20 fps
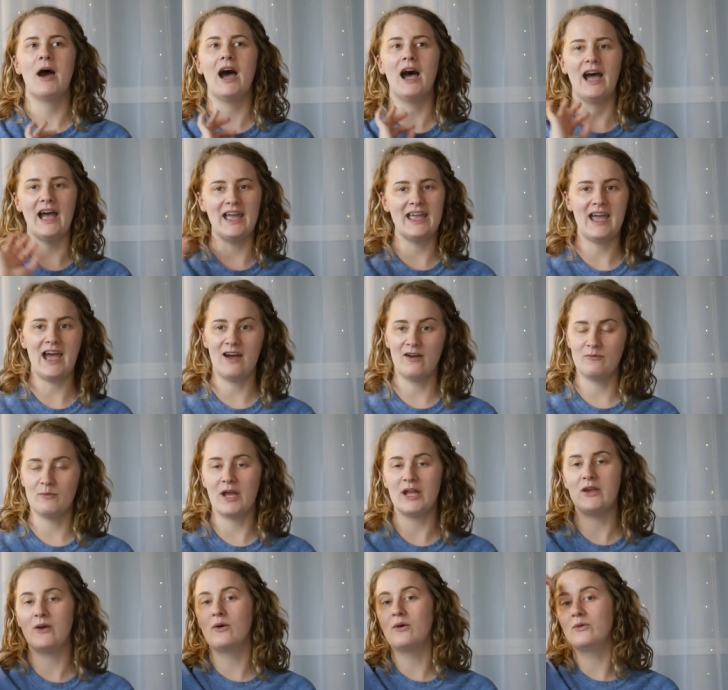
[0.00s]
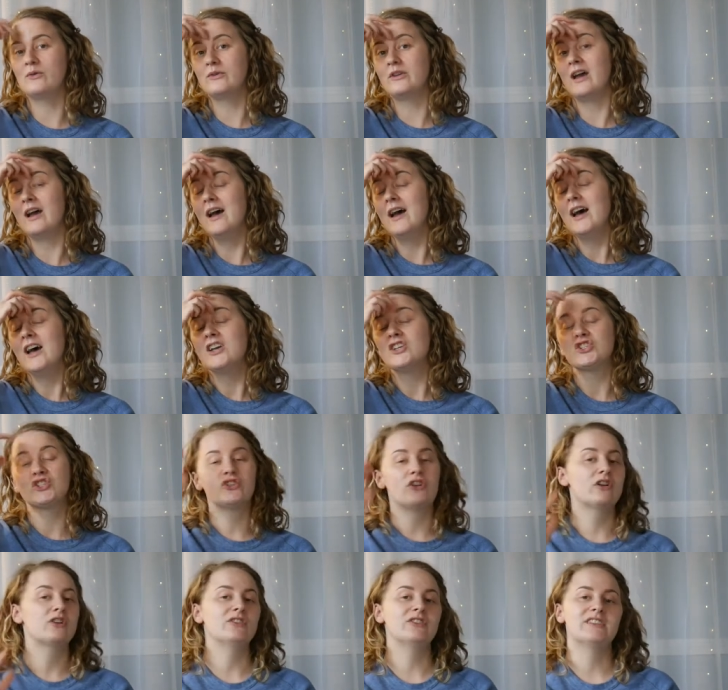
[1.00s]
I have my own
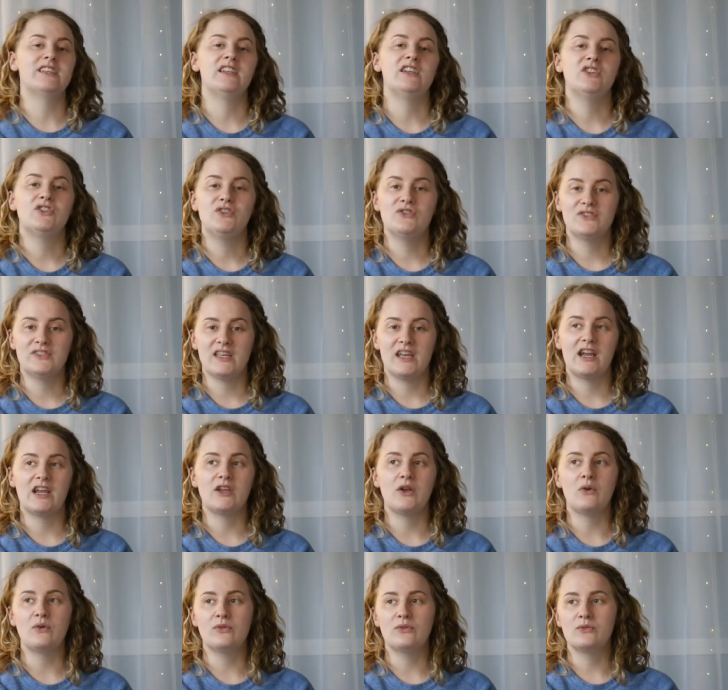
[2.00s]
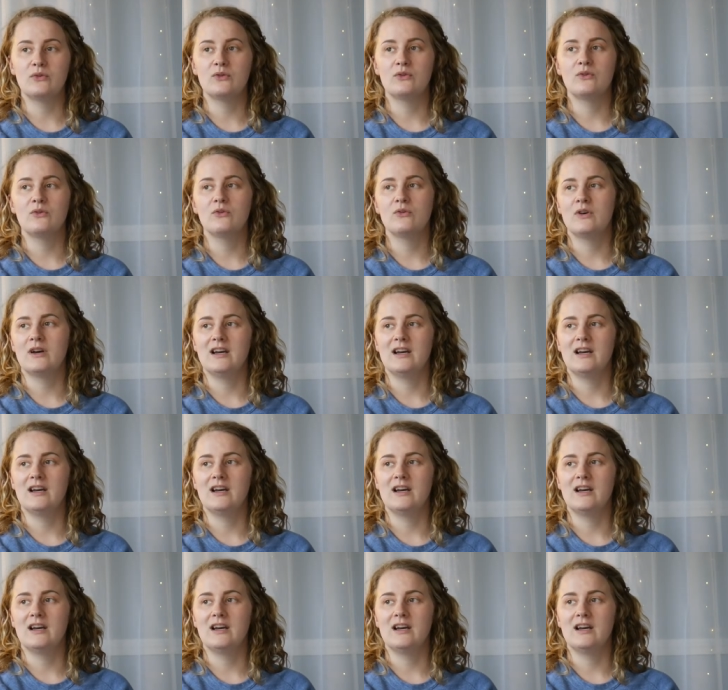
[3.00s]
struggles and issues that I go through,